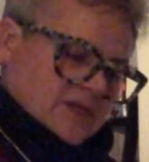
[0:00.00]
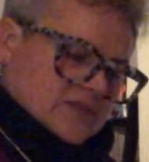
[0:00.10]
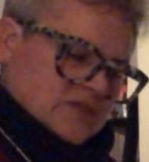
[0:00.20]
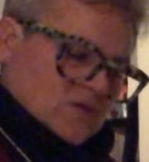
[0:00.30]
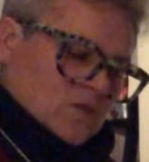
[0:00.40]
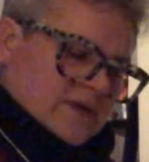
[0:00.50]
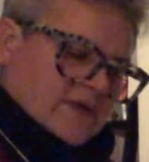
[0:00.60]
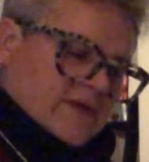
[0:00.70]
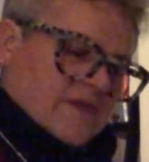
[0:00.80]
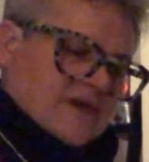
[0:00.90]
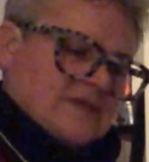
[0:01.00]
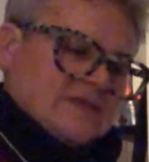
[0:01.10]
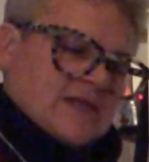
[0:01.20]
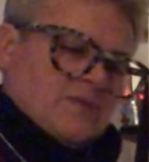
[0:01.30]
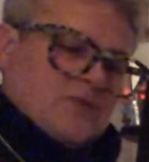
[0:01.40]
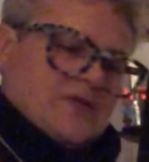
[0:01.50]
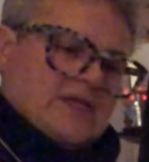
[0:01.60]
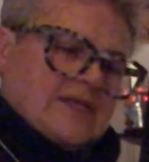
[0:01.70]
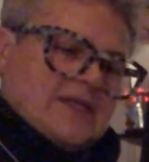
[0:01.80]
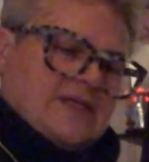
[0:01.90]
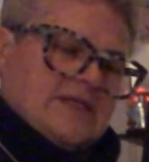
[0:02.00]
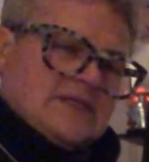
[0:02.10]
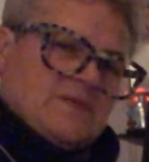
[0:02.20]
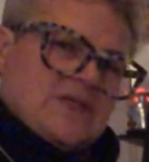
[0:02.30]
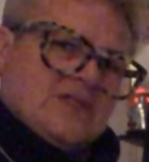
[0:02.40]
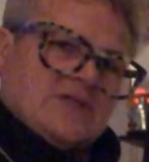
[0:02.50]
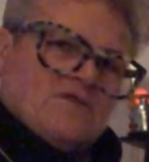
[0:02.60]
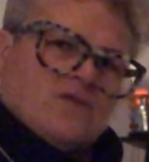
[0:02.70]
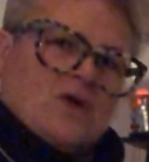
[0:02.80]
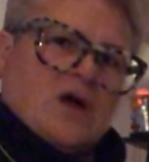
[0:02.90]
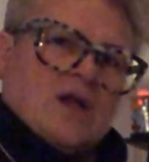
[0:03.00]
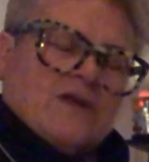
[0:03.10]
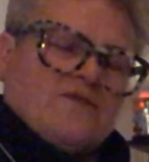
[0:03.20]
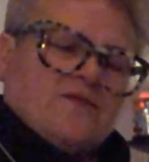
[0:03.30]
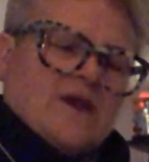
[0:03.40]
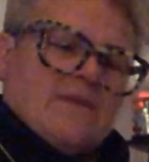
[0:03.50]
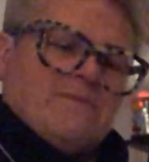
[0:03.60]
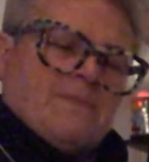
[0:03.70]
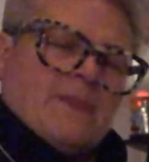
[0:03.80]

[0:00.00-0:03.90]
So one of the things that I'm putting it in it is a piece of rock from